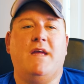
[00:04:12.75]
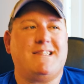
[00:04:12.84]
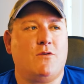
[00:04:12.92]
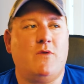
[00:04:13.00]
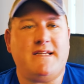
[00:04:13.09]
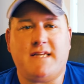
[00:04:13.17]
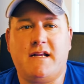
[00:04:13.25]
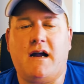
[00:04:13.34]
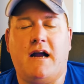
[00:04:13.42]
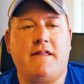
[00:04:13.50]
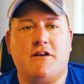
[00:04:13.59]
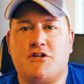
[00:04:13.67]
There's always a
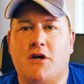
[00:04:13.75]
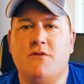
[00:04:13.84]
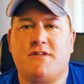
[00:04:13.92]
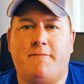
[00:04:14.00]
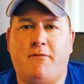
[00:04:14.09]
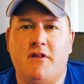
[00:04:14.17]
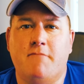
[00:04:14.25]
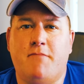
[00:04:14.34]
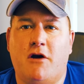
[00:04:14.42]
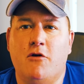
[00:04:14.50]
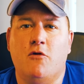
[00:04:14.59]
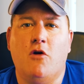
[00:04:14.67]
guy that shows up on the
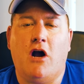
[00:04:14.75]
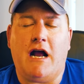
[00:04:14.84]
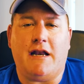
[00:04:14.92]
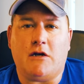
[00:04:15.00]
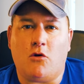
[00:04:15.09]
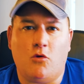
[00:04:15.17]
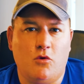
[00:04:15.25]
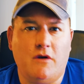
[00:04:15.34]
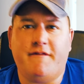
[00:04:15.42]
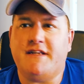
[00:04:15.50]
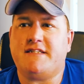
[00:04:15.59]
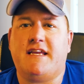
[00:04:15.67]
boat and
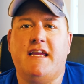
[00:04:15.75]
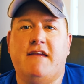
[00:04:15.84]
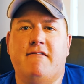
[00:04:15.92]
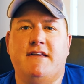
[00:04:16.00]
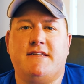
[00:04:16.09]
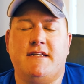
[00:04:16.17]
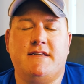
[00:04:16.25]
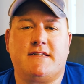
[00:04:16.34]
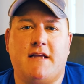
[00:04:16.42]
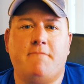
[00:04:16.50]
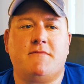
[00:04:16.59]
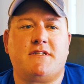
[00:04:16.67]
all of his gear is in
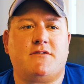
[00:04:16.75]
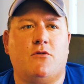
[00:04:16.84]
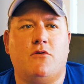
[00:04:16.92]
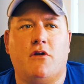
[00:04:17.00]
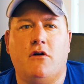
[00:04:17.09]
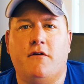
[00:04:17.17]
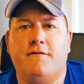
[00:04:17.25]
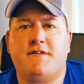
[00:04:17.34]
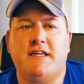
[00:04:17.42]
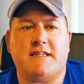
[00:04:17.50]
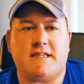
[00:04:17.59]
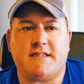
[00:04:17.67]
some sort of
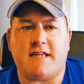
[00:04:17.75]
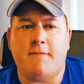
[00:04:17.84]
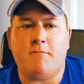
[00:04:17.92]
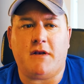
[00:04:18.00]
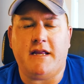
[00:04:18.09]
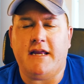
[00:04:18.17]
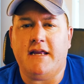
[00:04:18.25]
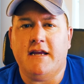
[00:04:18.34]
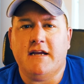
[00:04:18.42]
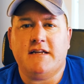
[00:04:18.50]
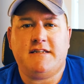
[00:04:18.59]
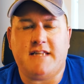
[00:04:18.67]
disassembly,
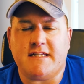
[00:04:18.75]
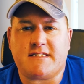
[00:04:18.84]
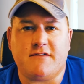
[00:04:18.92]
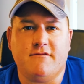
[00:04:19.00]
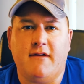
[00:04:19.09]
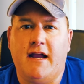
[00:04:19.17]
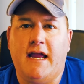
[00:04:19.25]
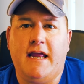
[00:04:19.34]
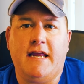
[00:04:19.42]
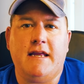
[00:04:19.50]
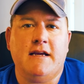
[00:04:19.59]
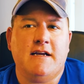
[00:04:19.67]

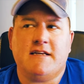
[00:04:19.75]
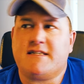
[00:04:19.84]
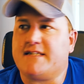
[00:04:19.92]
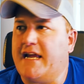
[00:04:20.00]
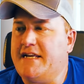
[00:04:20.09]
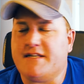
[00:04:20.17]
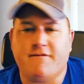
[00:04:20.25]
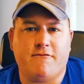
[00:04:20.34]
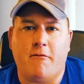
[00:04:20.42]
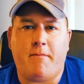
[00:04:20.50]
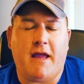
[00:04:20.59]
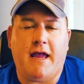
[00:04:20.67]
disarray, state of
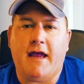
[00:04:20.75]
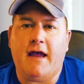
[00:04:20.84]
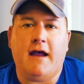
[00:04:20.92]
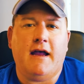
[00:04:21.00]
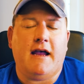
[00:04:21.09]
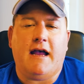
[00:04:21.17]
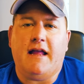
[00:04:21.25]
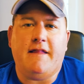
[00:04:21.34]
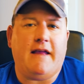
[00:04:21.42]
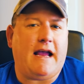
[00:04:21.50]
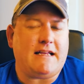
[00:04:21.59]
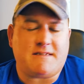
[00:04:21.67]
repair.
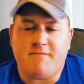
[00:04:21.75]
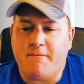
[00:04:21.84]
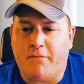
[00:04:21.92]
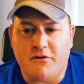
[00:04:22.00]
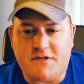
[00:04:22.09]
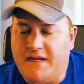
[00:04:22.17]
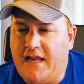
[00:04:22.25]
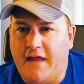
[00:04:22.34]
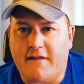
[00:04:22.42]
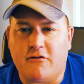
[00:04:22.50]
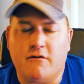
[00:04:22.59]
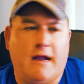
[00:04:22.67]
Hasn't been put
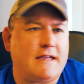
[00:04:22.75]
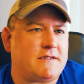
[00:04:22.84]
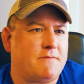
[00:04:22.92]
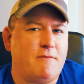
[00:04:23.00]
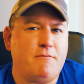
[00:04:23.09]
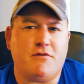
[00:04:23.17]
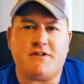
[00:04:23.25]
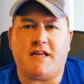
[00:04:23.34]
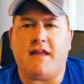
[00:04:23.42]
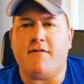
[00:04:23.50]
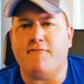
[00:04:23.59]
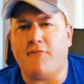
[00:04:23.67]
together or hasn't been put
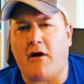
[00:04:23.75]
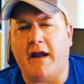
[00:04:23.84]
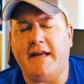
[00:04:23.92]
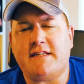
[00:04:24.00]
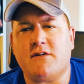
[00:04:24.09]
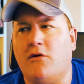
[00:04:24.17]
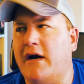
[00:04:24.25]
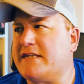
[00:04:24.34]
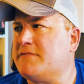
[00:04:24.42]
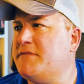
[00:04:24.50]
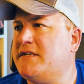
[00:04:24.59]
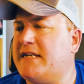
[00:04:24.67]
together right or
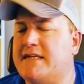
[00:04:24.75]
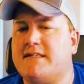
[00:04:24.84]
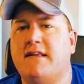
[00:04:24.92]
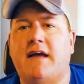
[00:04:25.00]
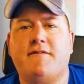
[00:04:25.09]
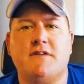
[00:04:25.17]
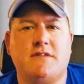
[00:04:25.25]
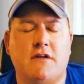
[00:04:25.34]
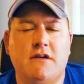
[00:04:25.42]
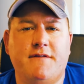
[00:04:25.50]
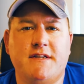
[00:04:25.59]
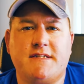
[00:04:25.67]
hasn't been tested after
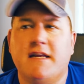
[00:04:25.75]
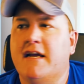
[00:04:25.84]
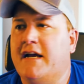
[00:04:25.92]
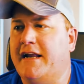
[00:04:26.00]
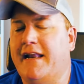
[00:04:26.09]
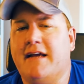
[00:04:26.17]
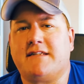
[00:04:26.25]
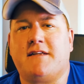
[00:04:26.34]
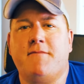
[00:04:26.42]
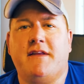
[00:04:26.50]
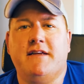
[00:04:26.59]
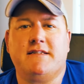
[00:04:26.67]
service and now
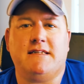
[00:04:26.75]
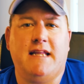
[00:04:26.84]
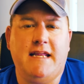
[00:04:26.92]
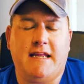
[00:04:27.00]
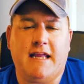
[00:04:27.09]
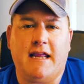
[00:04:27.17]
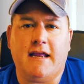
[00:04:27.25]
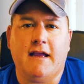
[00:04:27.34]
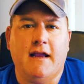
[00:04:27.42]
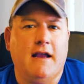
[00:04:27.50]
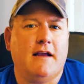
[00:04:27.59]
something is leaking.